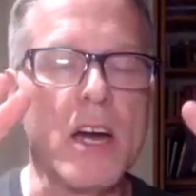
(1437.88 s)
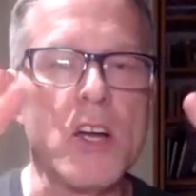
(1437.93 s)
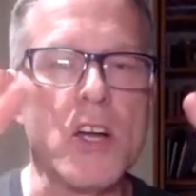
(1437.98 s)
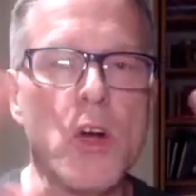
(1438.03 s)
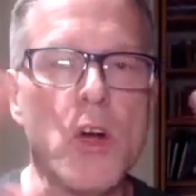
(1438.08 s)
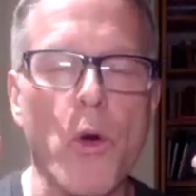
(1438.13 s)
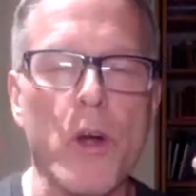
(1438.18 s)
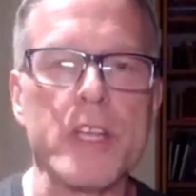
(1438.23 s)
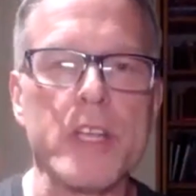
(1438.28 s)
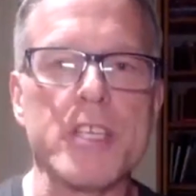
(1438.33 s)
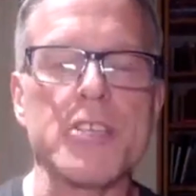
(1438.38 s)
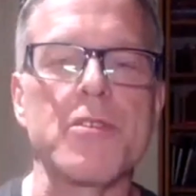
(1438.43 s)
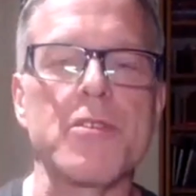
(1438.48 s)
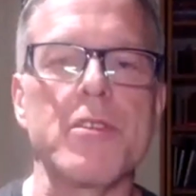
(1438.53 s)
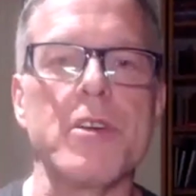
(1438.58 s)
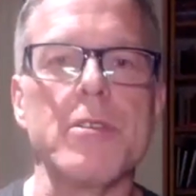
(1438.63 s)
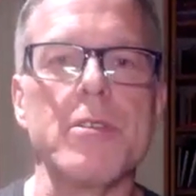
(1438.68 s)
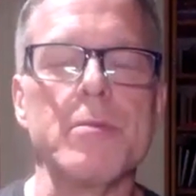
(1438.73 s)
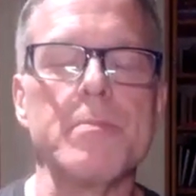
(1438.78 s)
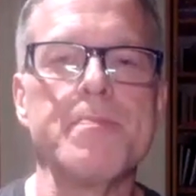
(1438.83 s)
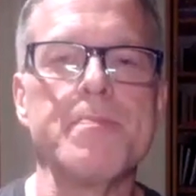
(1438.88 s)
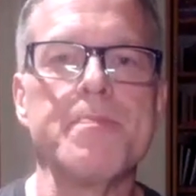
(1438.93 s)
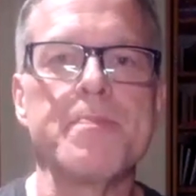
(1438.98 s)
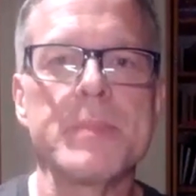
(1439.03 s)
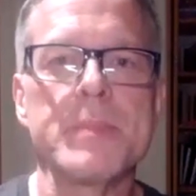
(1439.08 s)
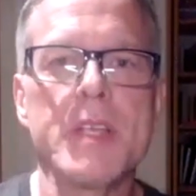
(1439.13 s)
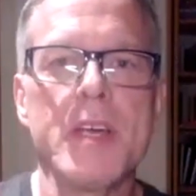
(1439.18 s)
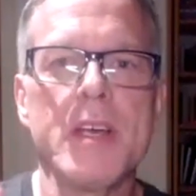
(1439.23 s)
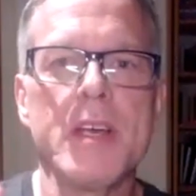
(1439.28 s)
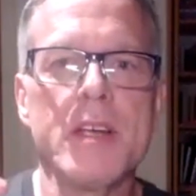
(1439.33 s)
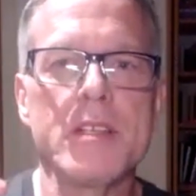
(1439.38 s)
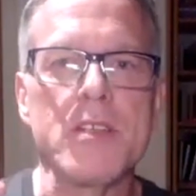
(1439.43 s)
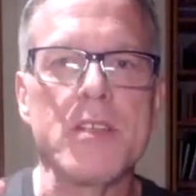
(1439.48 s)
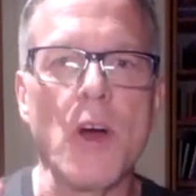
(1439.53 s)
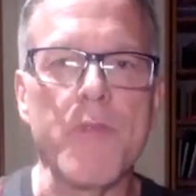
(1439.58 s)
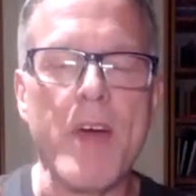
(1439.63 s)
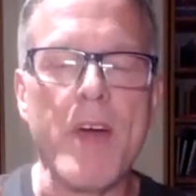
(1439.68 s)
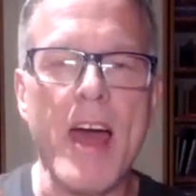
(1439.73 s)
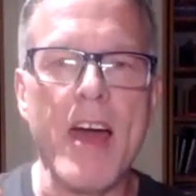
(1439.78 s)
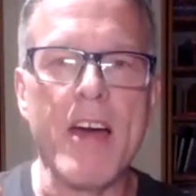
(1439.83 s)
a corkscrew.
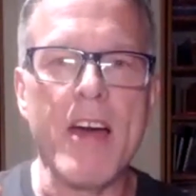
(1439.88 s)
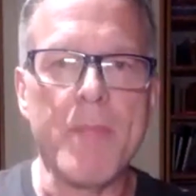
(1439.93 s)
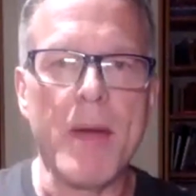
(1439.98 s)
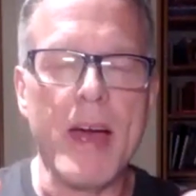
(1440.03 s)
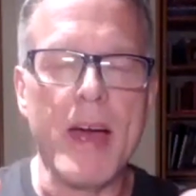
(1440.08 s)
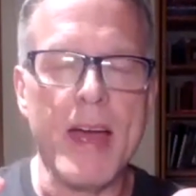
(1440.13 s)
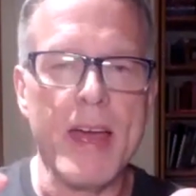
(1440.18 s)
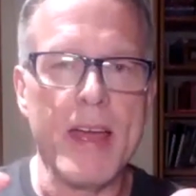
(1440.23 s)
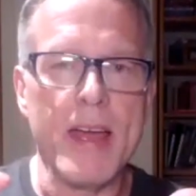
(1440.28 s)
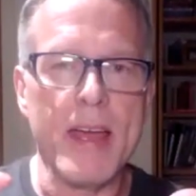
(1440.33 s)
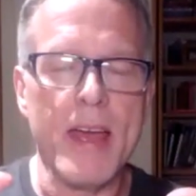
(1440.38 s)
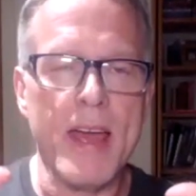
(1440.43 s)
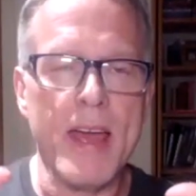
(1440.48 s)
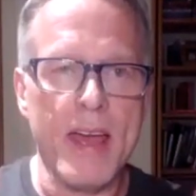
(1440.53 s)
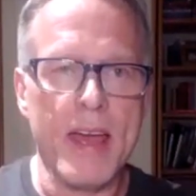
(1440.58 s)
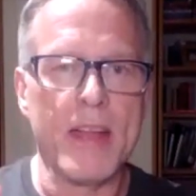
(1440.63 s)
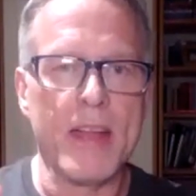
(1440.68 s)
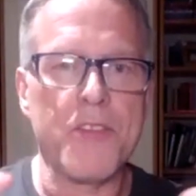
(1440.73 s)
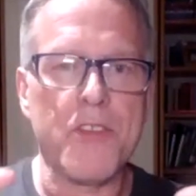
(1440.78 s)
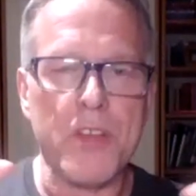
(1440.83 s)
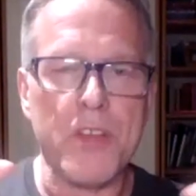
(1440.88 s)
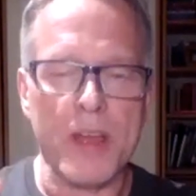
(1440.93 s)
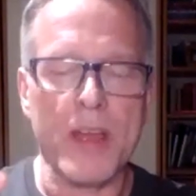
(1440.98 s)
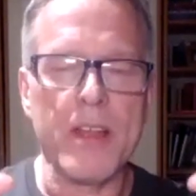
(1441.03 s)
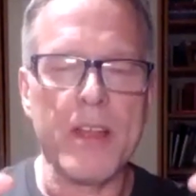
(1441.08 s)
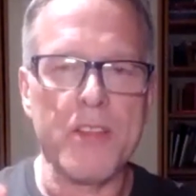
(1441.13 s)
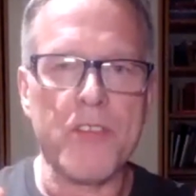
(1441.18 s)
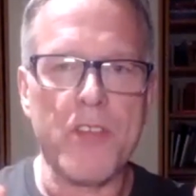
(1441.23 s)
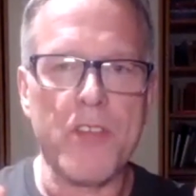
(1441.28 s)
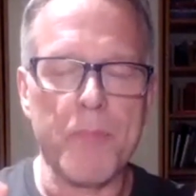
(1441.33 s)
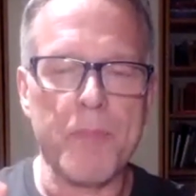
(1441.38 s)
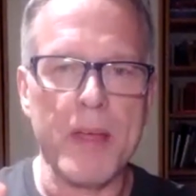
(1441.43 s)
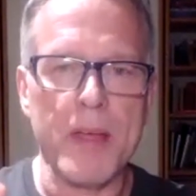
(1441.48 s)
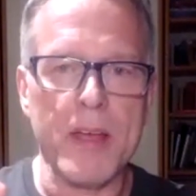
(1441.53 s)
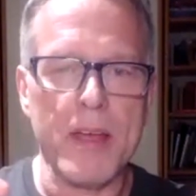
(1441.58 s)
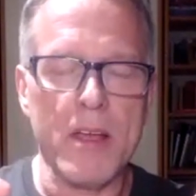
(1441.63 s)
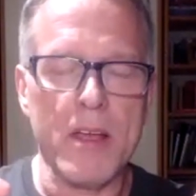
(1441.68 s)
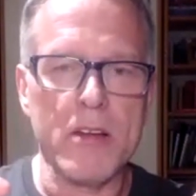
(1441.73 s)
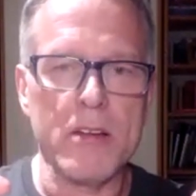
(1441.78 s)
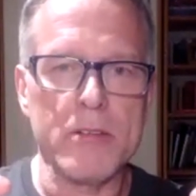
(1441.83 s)
So if I have my hands against
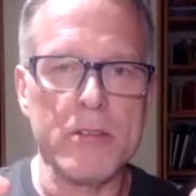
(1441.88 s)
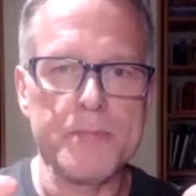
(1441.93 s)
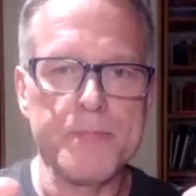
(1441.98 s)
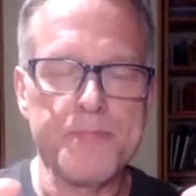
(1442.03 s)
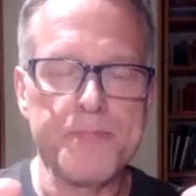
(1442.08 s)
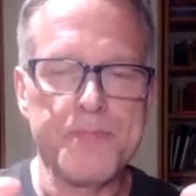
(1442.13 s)
something here,